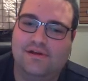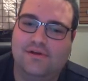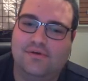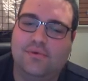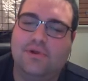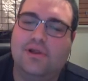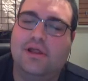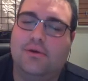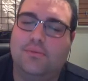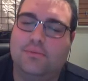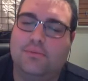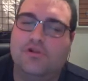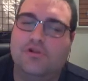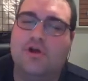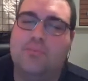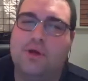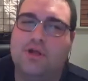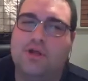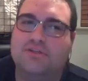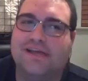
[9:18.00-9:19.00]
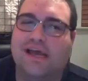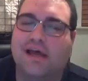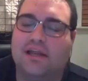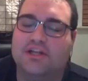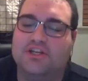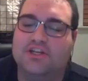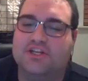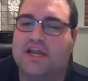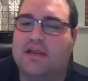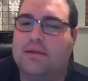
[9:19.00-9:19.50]
Well, we'll come on to
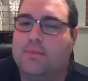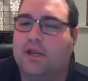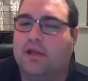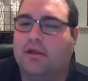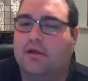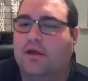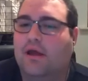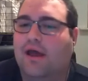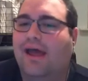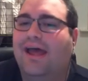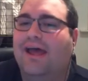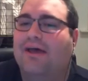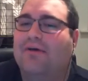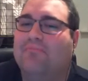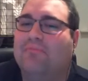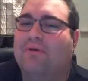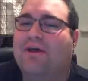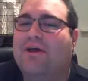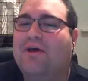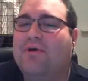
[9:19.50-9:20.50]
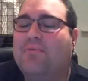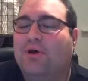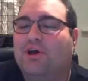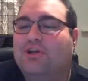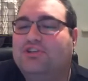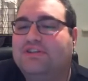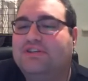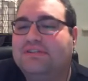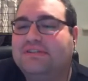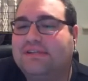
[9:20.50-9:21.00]
Anna Jay in a minute.
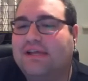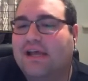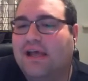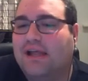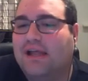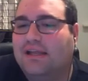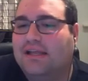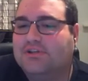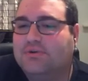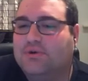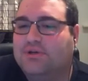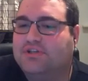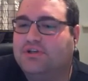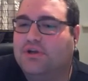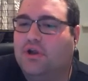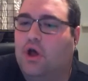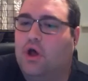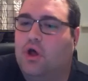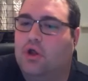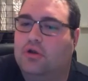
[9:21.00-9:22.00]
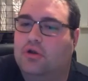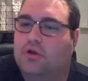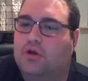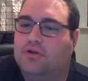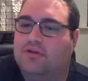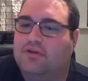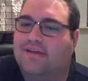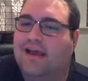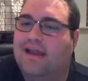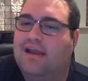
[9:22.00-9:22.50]
But just last question
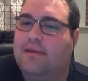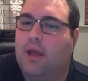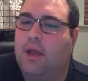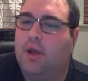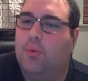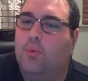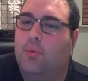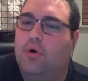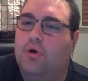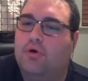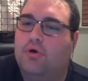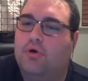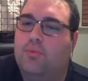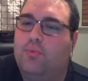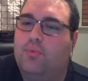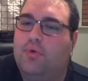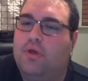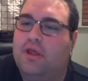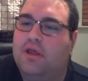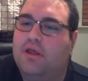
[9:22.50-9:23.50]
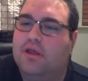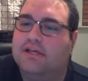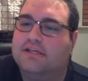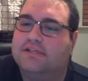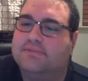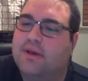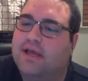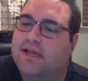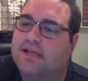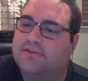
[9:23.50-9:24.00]
on Dynamite. What can we
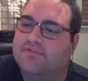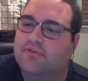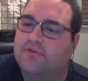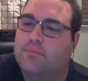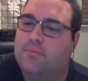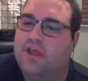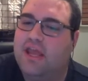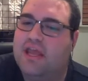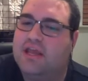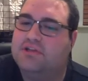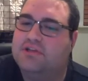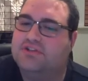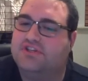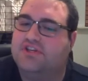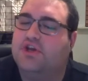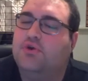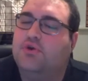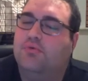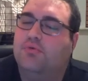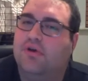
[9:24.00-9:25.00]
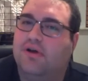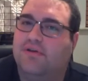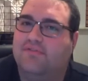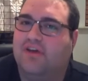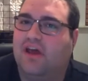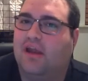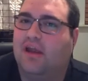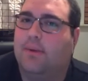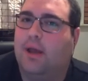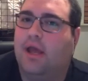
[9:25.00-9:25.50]
expect from year 2 of
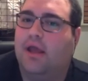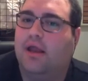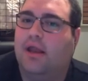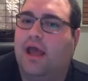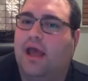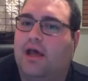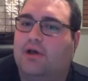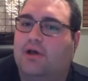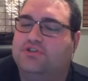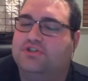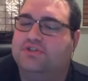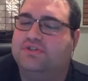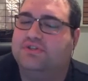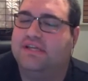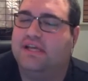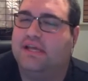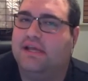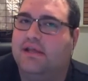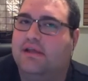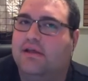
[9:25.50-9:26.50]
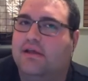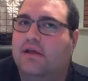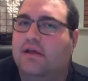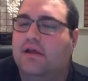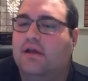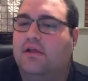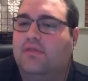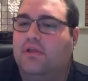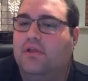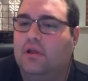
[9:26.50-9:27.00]
Dynamite, and how do you see
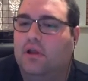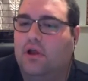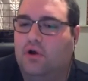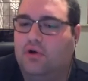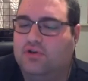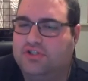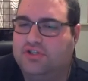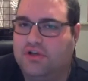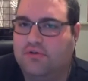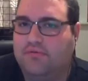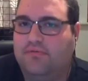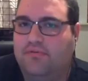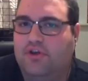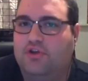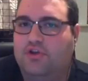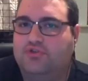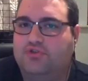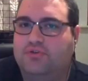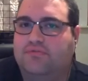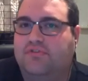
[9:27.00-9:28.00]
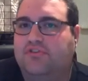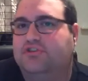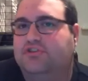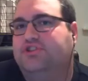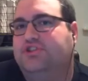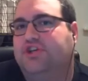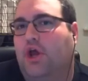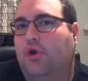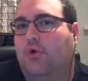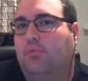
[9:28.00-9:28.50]
the long-term future of the
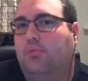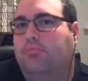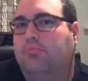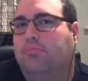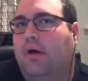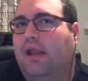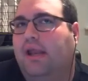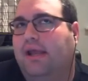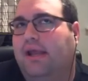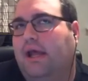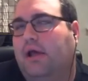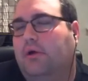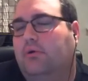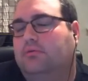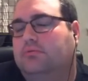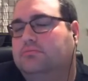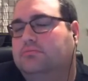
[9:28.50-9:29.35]
show panning out?